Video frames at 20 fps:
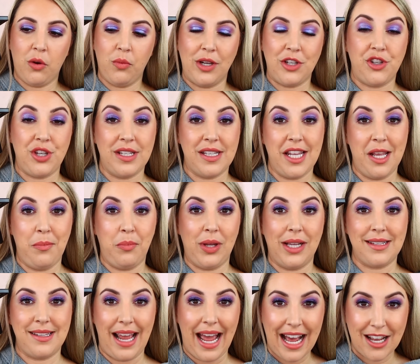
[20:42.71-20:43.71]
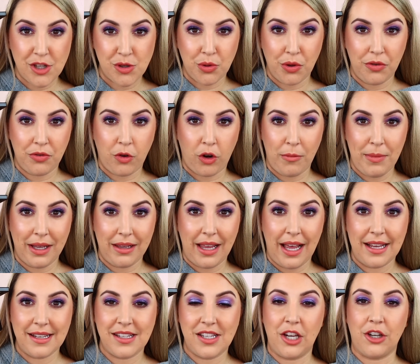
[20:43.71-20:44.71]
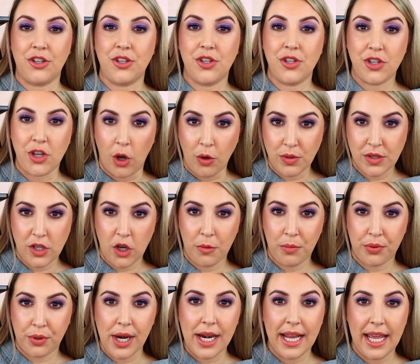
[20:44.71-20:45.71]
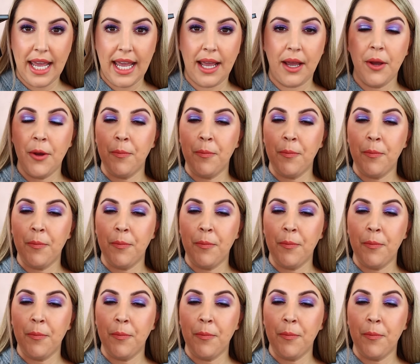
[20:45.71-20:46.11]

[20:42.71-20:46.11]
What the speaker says: which is the Blitz Astral formulas. They're so, so pretty.